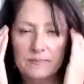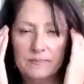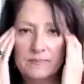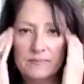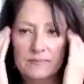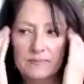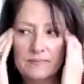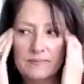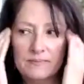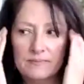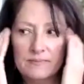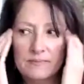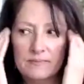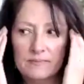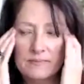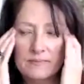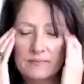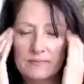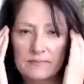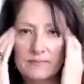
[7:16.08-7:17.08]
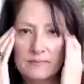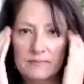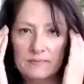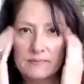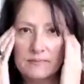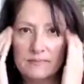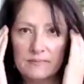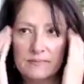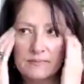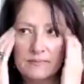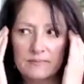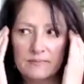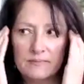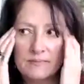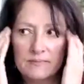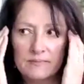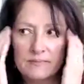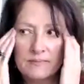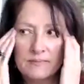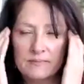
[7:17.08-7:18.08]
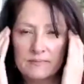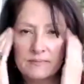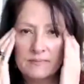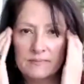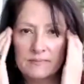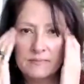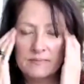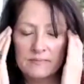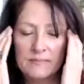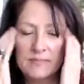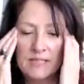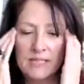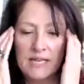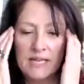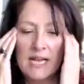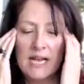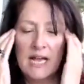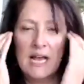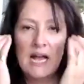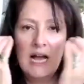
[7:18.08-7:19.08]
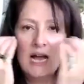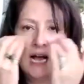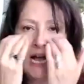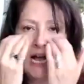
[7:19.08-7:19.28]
(no one is talking)